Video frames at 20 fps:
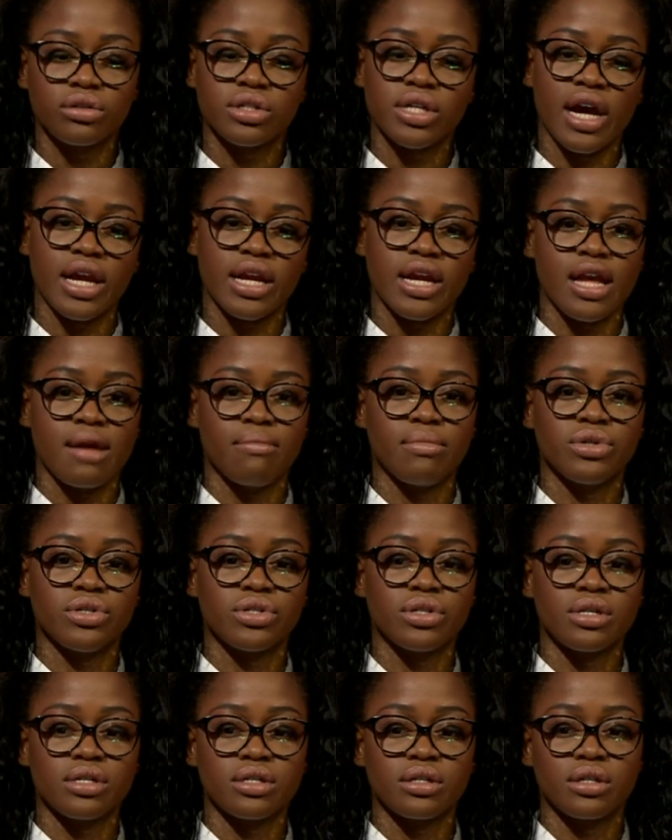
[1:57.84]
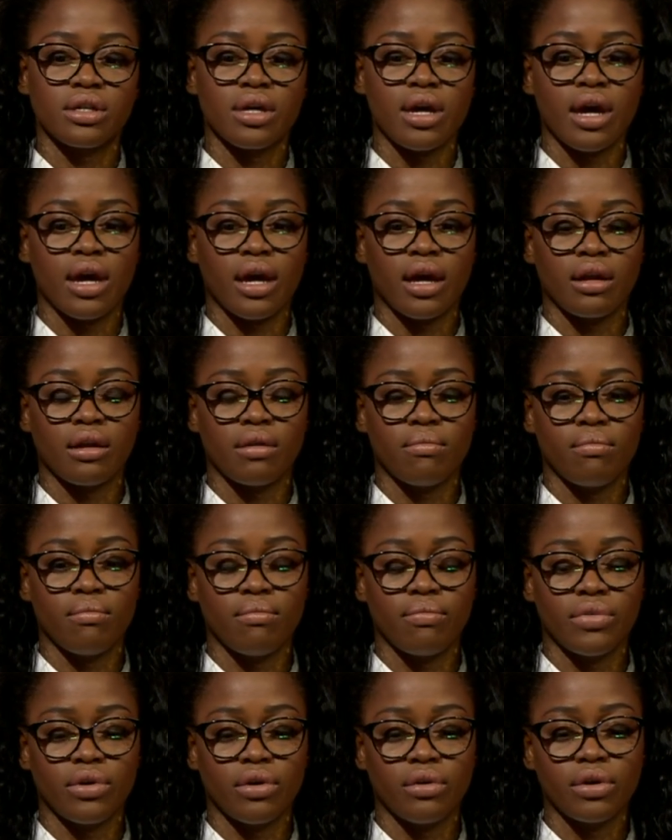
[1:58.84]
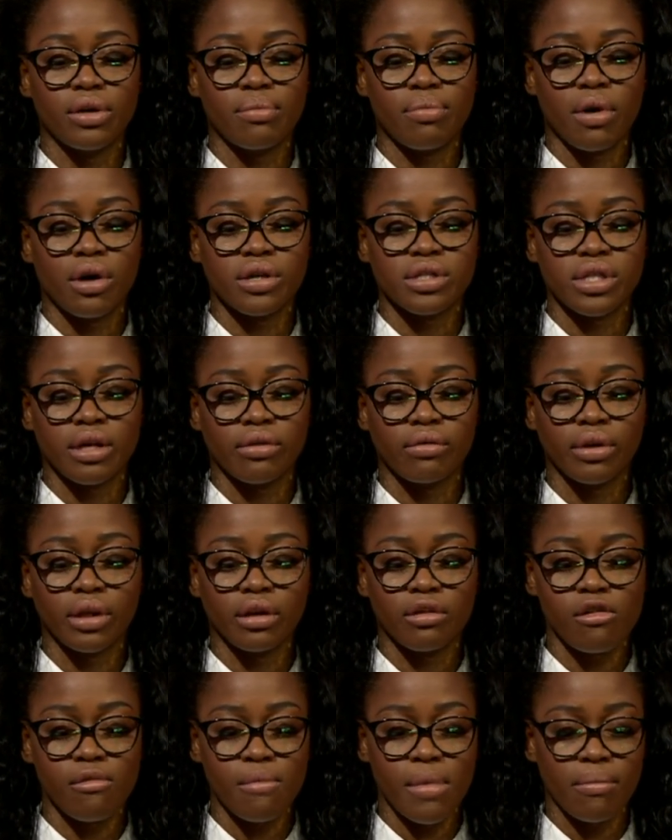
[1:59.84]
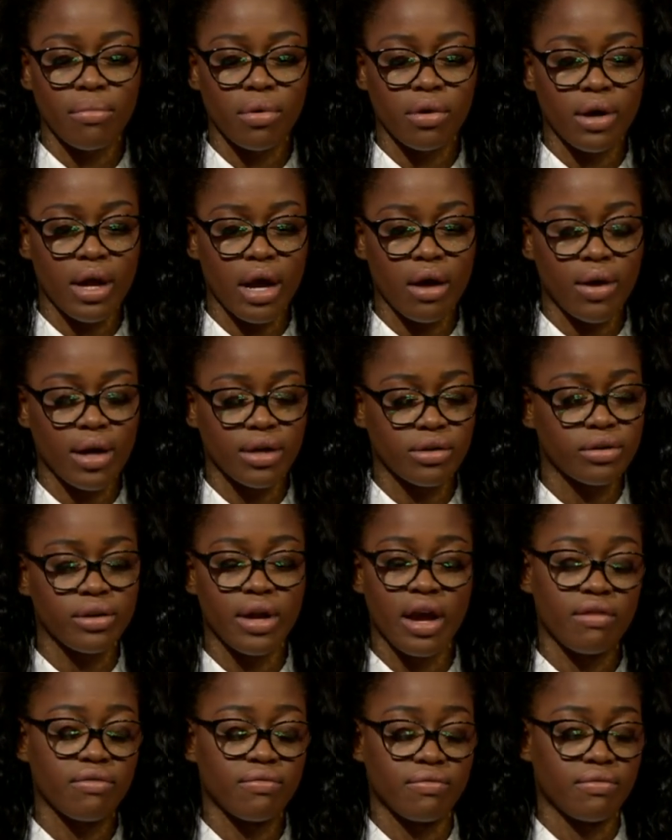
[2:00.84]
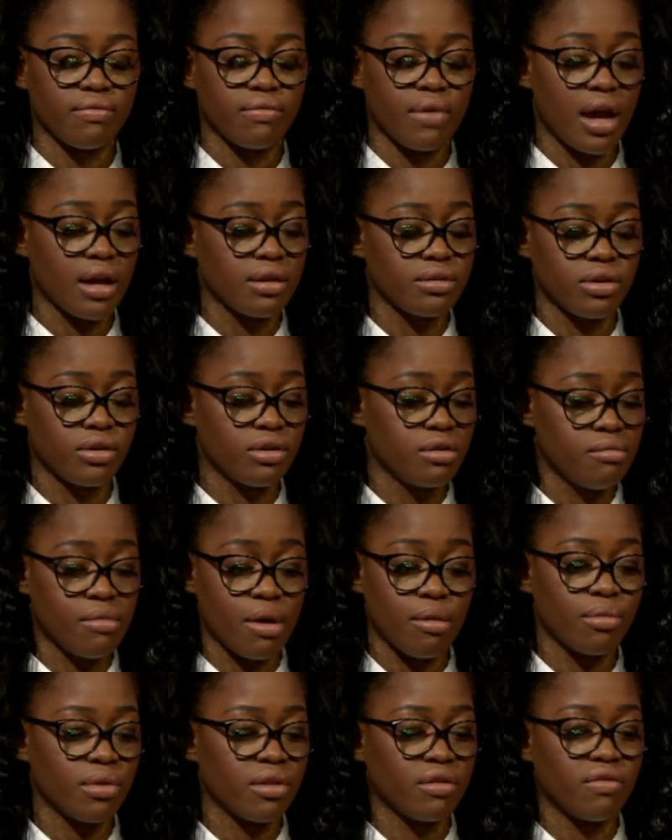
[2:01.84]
tiny images, and the only parts I really remember now, I don't remember the